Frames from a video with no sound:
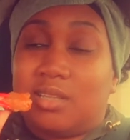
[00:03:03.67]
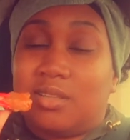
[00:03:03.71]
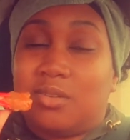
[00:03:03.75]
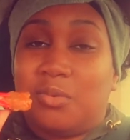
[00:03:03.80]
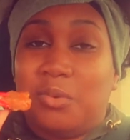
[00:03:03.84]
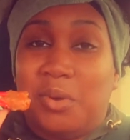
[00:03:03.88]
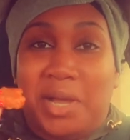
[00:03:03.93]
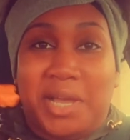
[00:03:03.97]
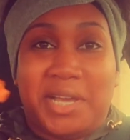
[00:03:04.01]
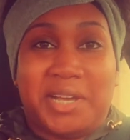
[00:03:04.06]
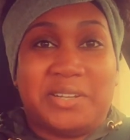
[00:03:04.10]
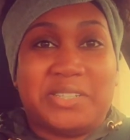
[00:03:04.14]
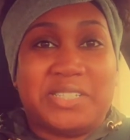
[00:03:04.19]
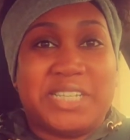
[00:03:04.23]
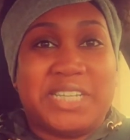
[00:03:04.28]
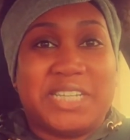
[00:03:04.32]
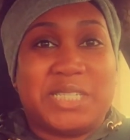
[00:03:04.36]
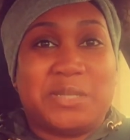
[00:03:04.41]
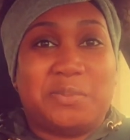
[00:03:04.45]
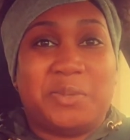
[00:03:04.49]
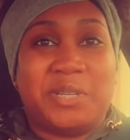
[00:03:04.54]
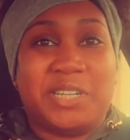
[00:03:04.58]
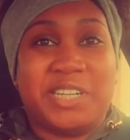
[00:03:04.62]
Well, I ain't gonna say
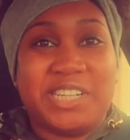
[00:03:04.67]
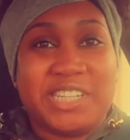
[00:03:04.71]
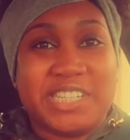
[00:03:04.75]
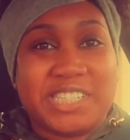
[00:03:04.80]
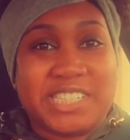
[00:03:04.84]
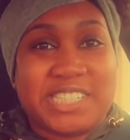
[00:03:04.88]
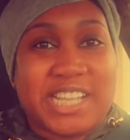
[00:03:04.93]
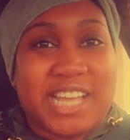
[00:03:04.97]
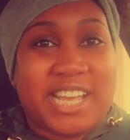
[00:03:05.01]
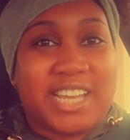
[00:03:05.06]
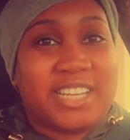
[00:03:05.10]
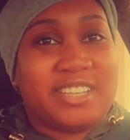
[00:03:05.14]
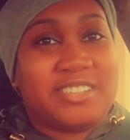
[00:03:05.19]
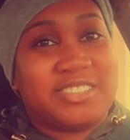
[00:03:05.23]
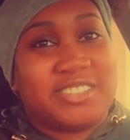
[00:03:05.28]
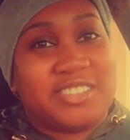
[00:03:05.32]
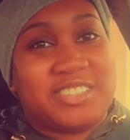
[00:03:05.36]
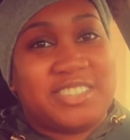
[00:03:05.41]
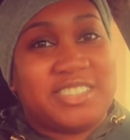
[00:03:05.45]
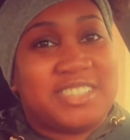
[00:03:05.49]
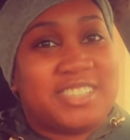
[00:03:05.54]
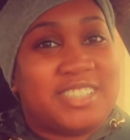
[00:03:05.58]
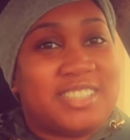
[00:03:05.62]
experience, like it
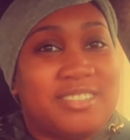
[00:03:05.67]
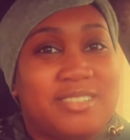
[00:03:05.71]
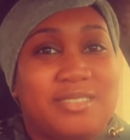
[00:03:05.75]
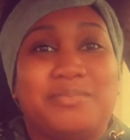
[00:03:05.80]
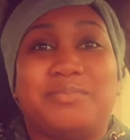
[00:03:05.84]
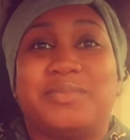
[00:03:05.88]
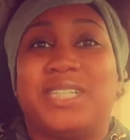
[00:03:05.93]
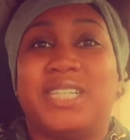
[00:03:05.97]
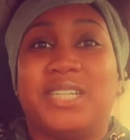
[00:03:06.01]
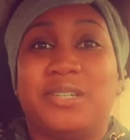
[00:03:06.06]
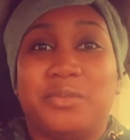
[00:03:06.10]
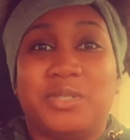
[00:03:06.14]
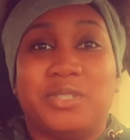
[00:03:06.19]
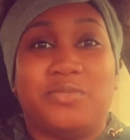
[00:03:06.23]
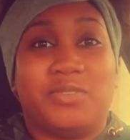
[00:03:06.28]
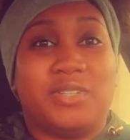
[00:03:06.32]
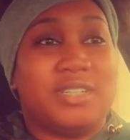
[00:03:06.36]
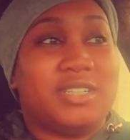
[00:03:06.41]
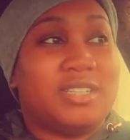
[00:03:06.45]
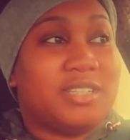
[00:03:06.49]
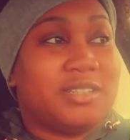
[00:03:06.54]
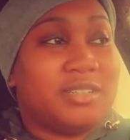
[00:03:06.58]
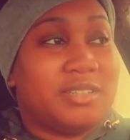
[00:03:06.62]
was
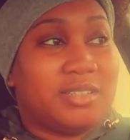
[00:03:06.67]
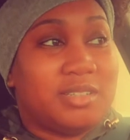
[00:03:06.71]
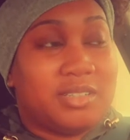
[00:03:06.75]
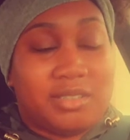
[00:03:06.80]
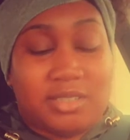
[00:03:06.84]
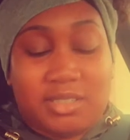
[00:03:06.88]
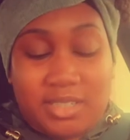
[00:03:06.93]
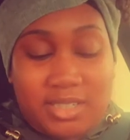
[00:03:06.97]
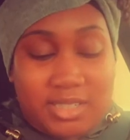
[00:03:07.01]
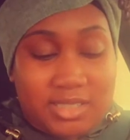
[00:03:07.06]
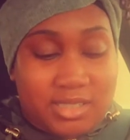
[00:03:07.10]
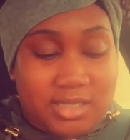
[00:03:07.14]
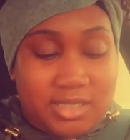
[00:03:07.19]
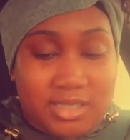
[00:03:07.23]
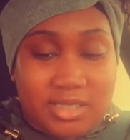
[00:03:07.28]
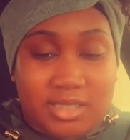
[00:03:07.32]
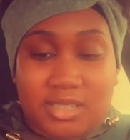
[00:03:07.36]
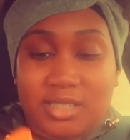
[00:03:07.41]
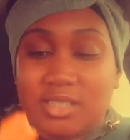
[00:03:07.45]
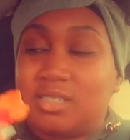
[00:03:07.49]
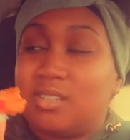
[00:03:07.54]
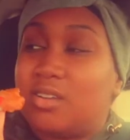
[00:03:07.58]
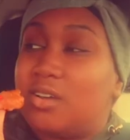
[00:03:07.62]
fun. That's
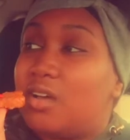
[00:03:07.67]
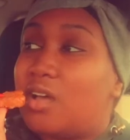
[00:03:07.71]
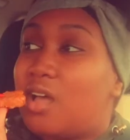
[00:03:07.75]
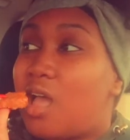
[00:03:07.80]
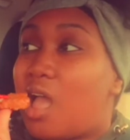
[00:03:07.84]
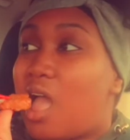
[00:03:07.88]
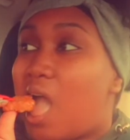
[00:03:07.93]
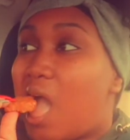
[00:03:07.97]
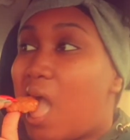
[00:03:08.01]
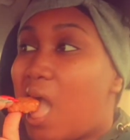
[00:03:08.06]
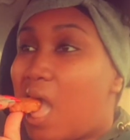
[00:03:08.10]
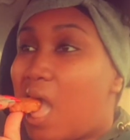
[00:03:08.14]
it, that's all.